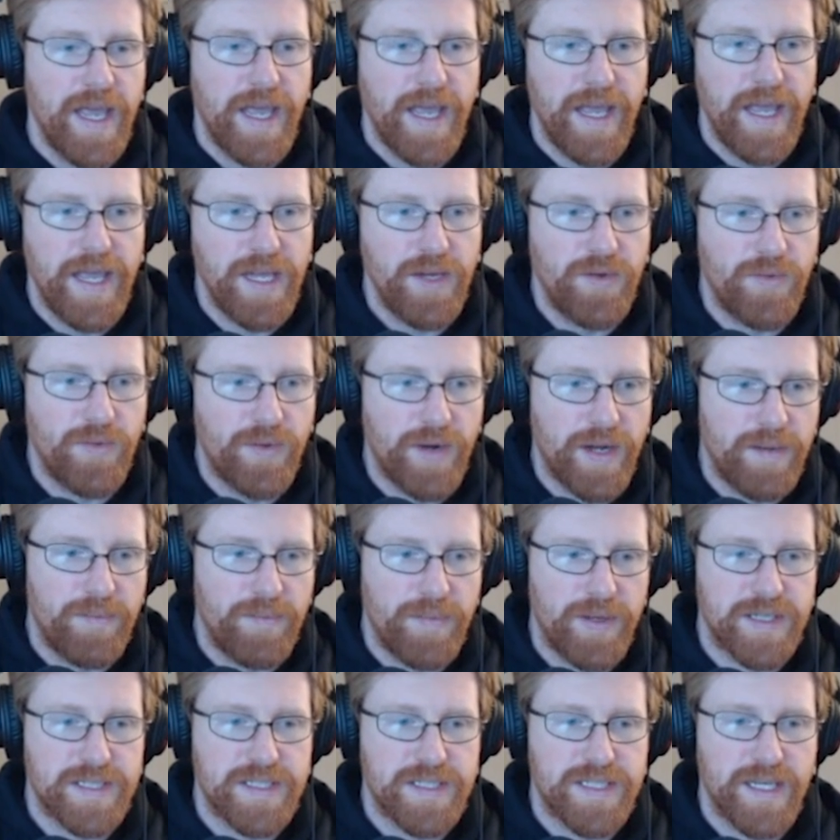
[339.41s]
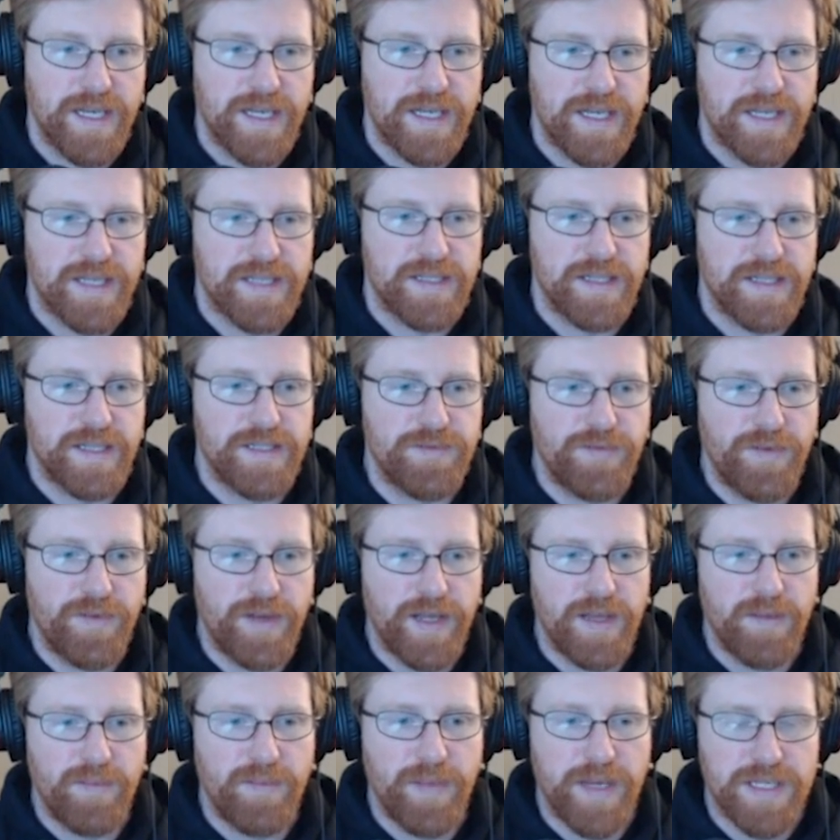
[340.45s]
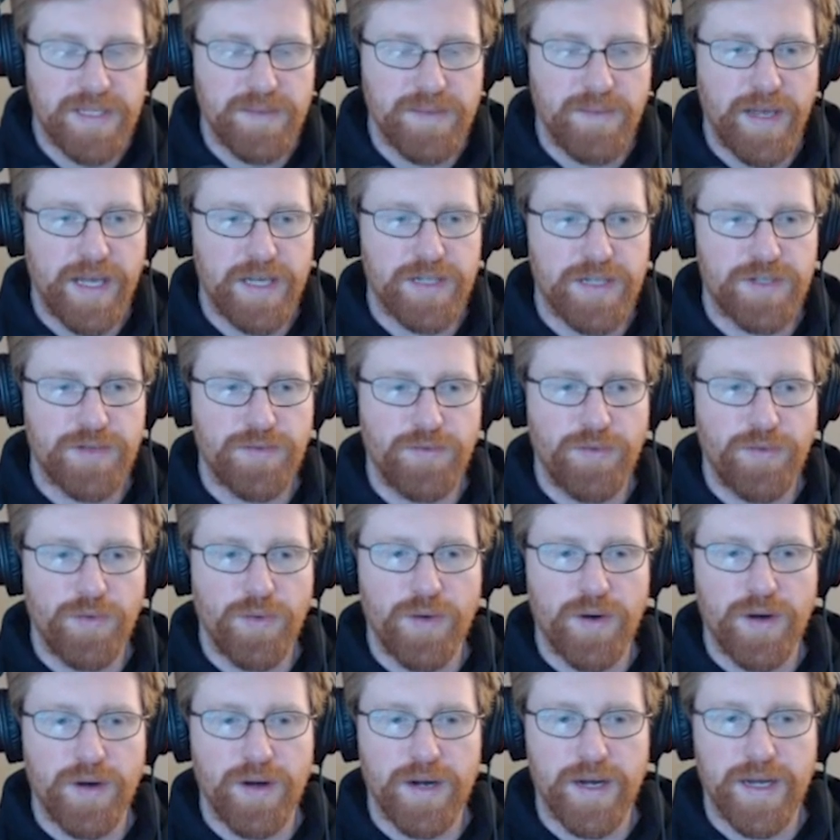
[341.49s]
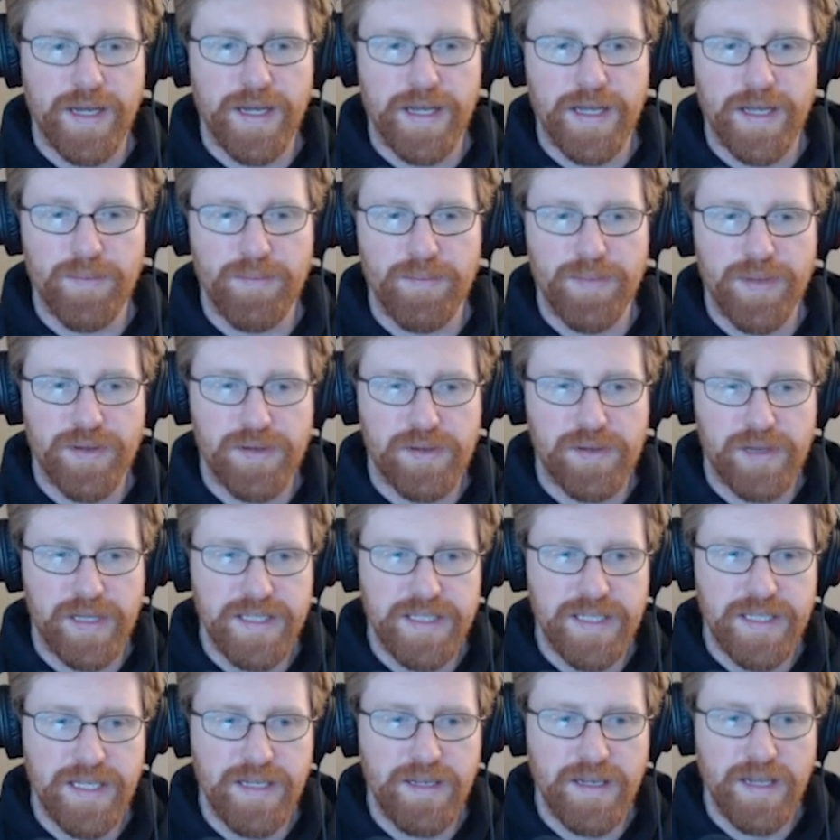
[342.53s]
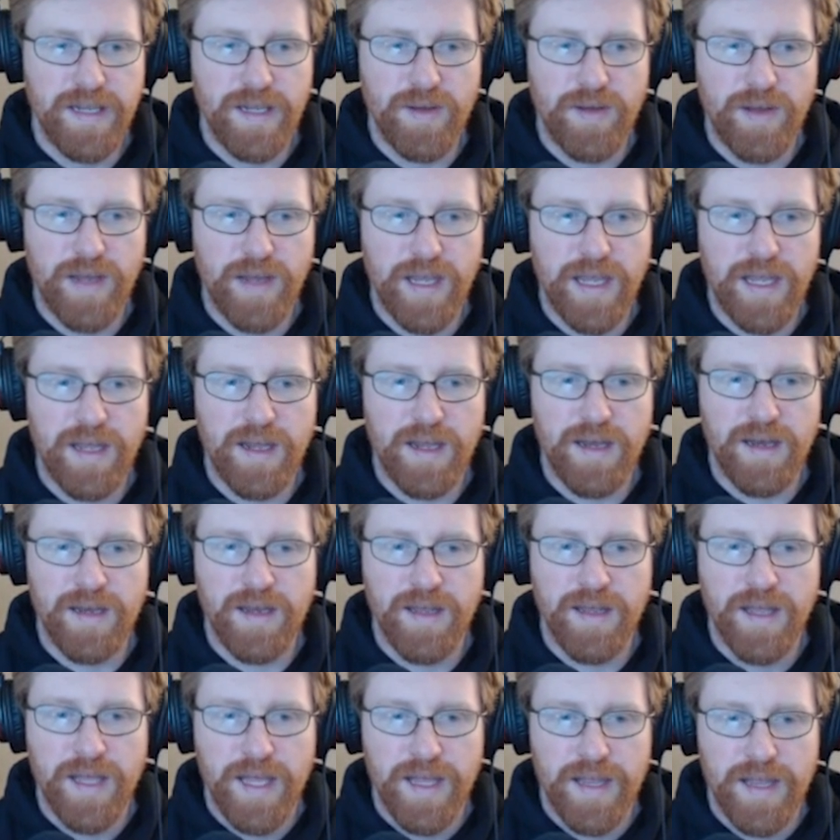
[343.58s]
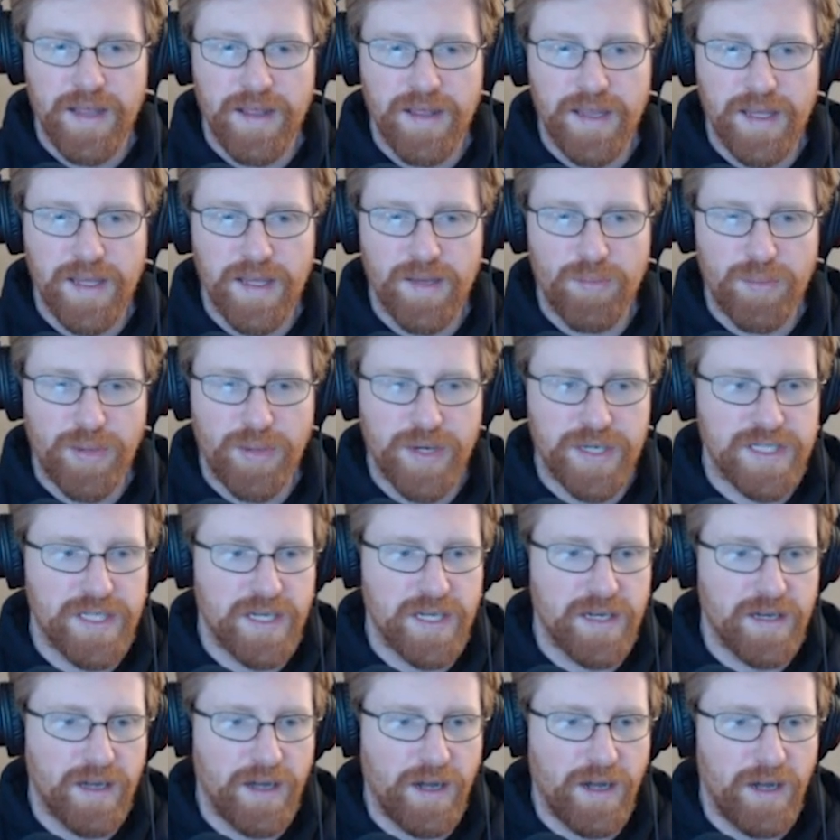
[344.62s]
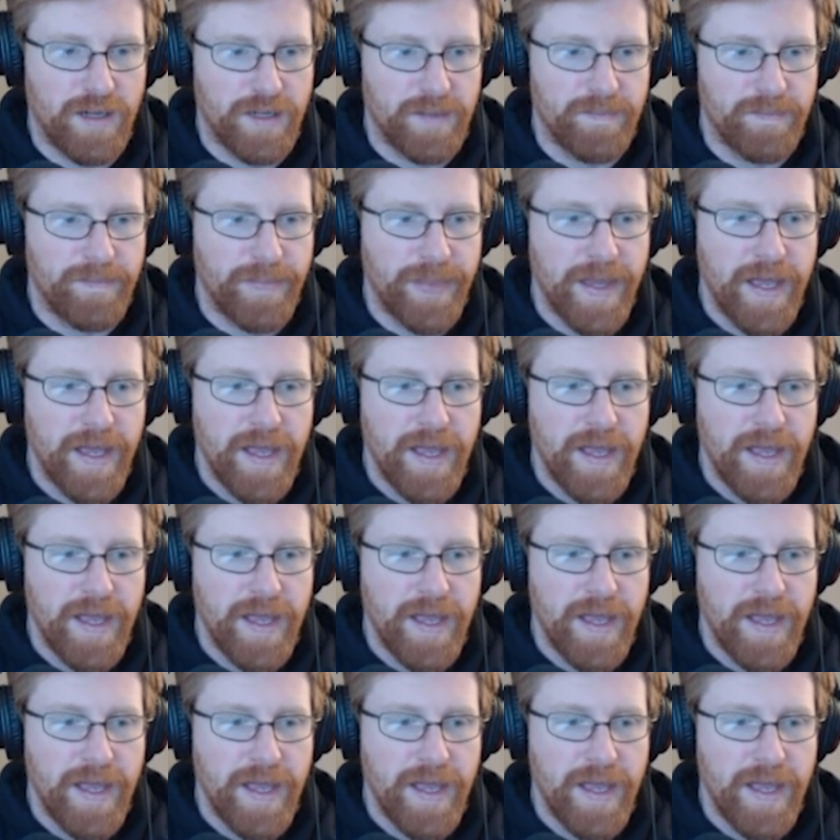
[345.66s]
agrep says, let's find the best match for uh, Bill Clinton in the president column.